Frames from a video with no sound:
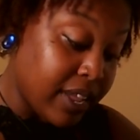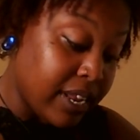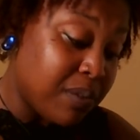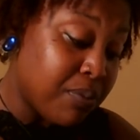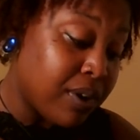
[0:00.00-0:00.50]

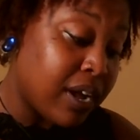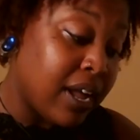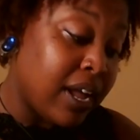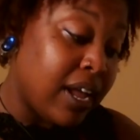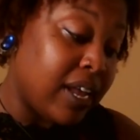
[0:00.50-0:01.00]
Libra,
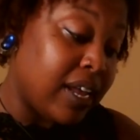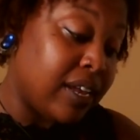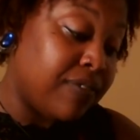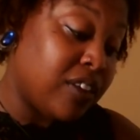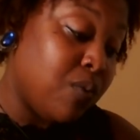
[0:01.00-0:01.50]

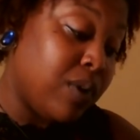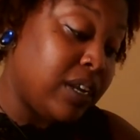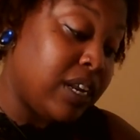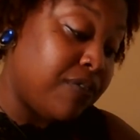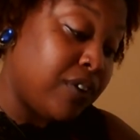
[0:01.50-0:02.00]
if
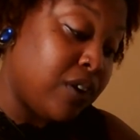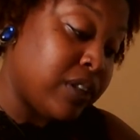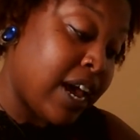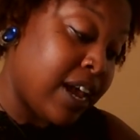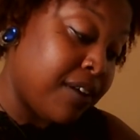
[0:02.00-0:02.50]
someone left your
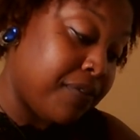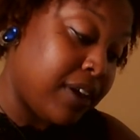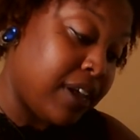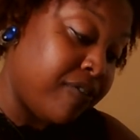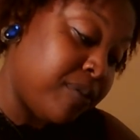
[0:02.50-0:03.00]
life,
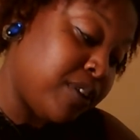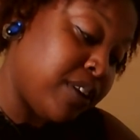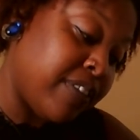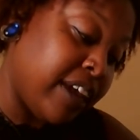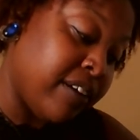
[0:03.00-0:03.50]
if this is
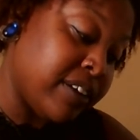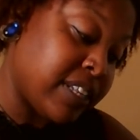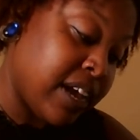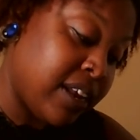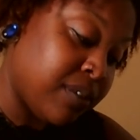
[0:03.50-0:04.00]
another air
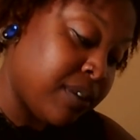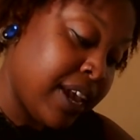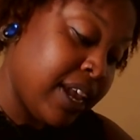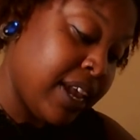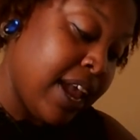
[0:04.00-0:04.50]
sign,
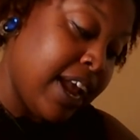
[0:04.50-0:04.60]
okay,